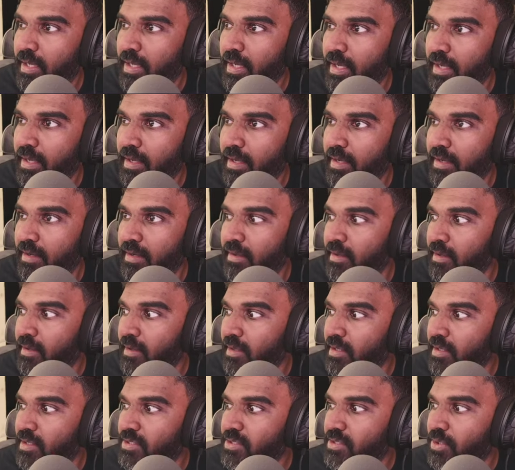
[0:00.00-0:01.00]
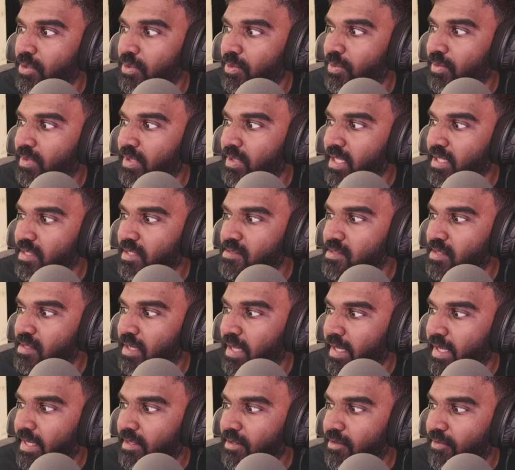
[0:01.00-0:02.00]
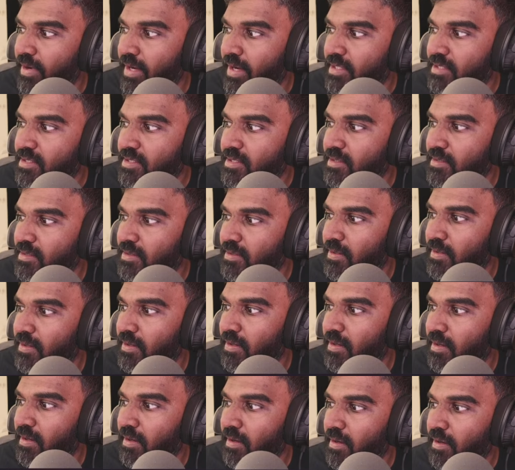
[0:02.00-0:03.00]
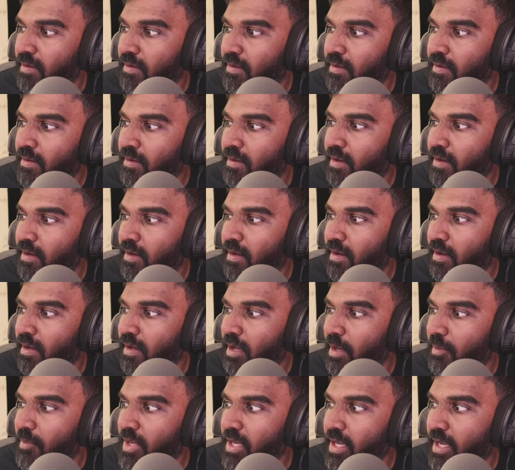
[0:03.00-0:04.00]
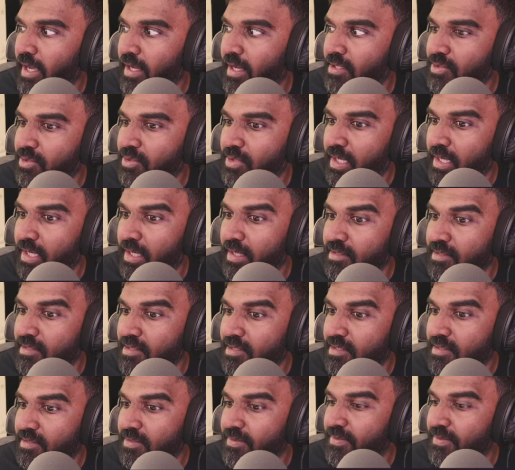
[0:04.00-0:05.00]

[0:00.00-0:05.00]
Yeah. So these light rays are coming into the lens